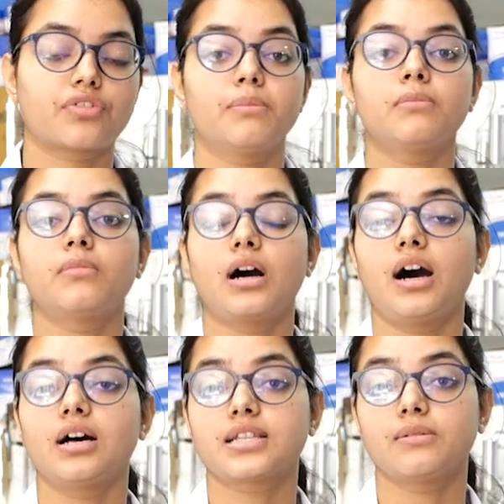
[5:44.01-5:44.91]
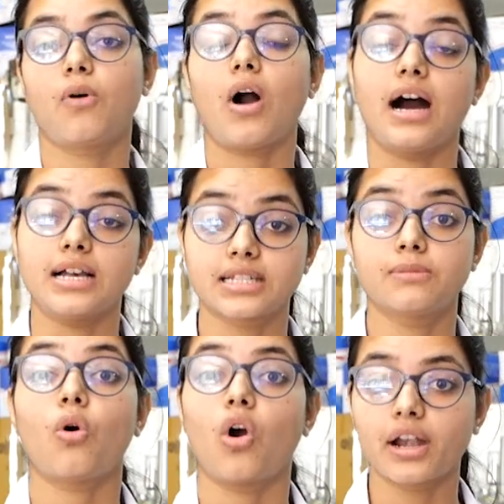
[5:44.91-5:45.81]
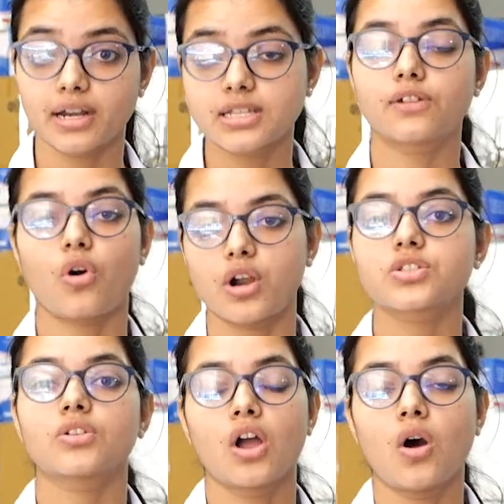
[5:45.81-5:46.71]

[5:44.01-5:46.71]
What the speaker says: from some oil reservoirs.